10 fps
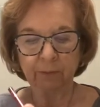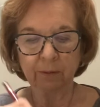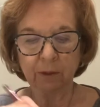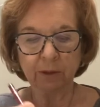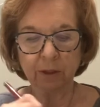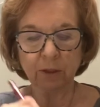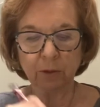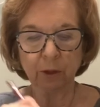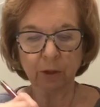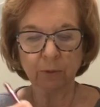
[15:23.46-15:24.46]
because this
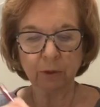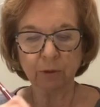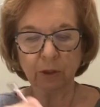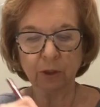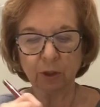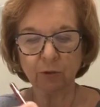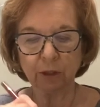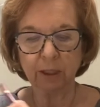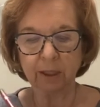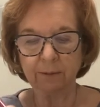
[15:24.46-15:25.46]
is where it was really
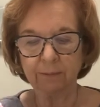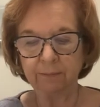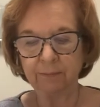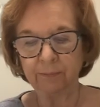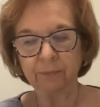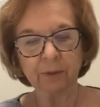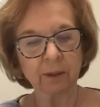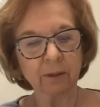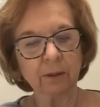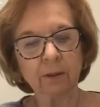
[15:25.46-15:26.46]
streaky.
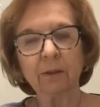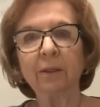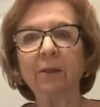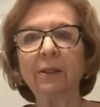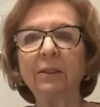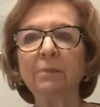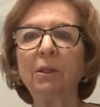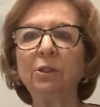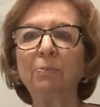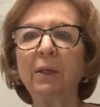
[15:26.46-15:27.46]
Now that's
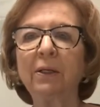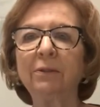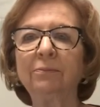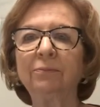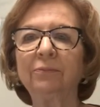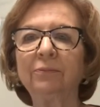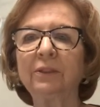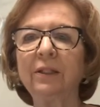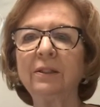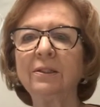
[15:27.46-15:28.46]
much better
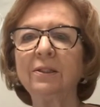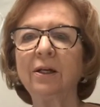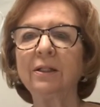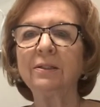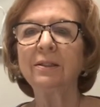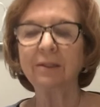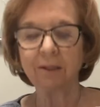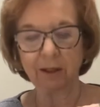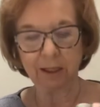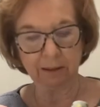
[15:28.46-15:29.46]
than this side. See this
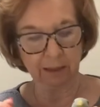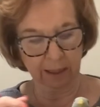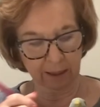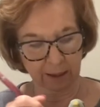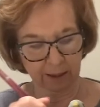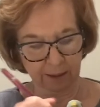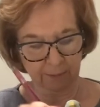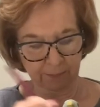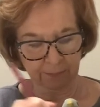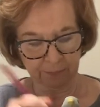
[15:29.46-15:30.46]
side, how light it is?
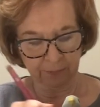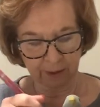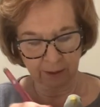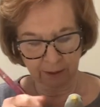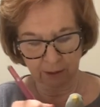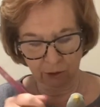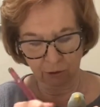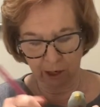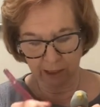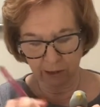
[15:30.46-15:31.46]
So the
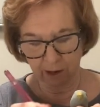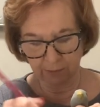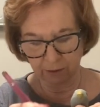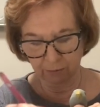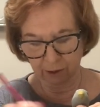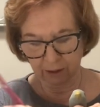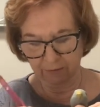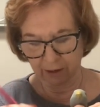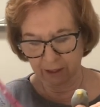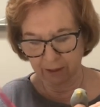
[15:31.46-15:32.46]
drying time is really
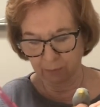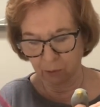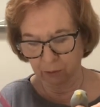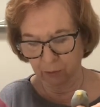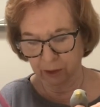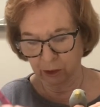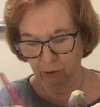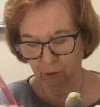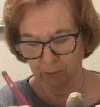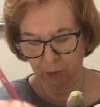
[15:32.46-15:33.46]
very important when you're
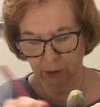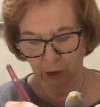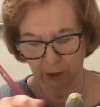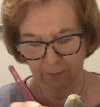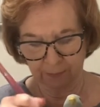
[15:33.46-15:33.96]
dry brushing